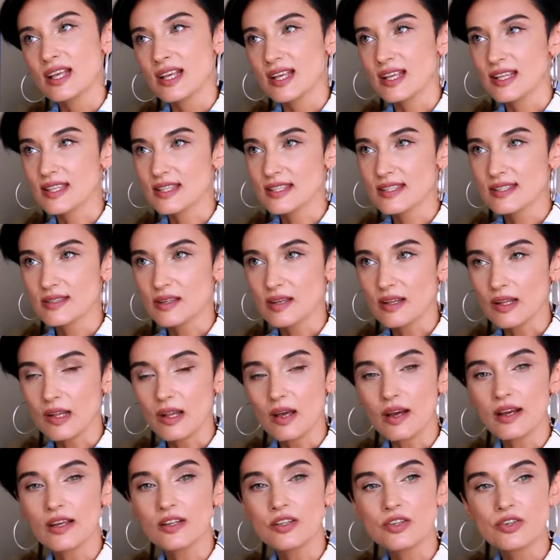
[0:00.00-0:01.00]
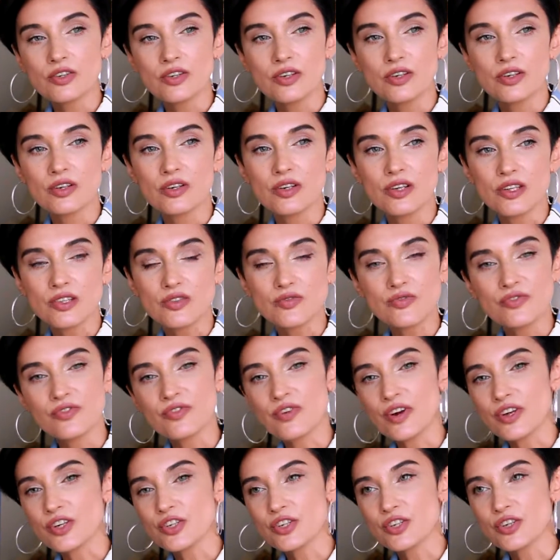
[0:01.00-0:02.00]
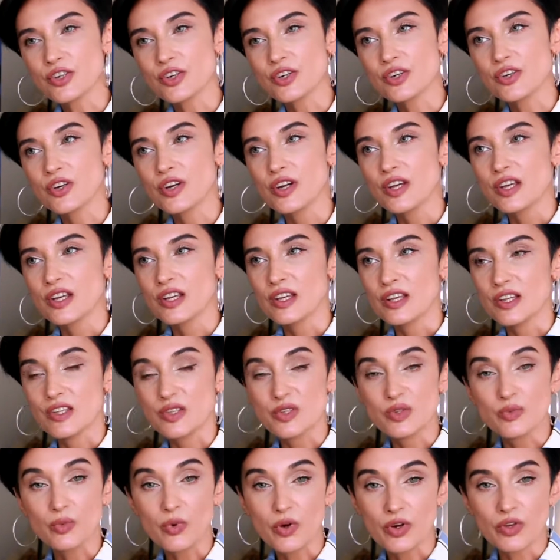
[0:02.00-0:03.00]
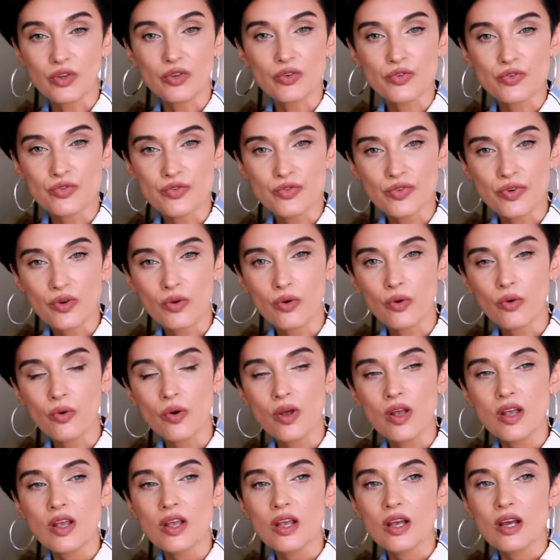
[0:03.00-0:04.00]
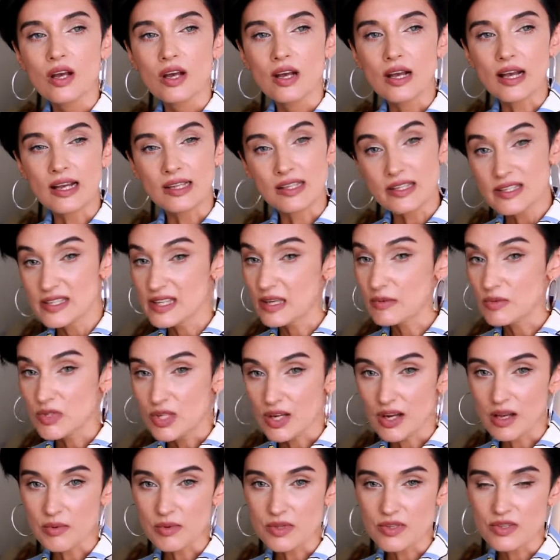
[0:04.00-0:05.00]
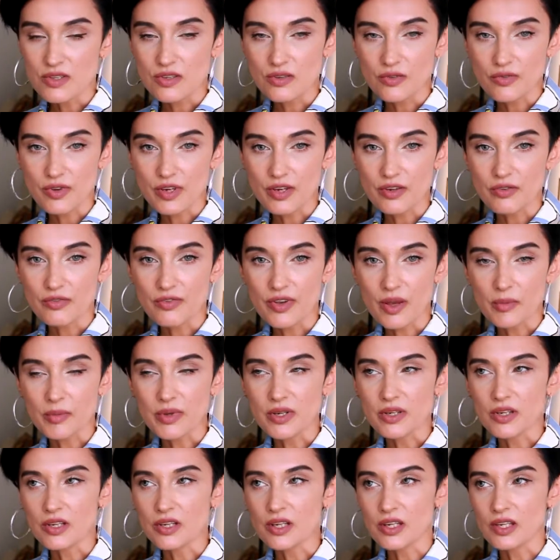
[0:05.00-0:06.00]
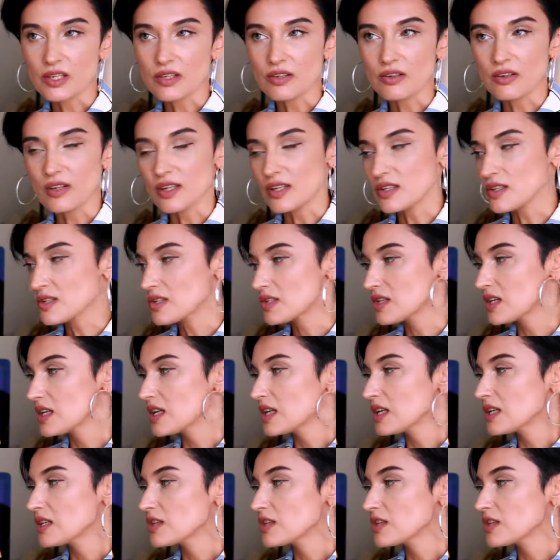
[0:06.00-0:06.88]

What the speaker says: It's lighter, it's fresher, it's more youthful. At the same time, it's still very feminine and nice.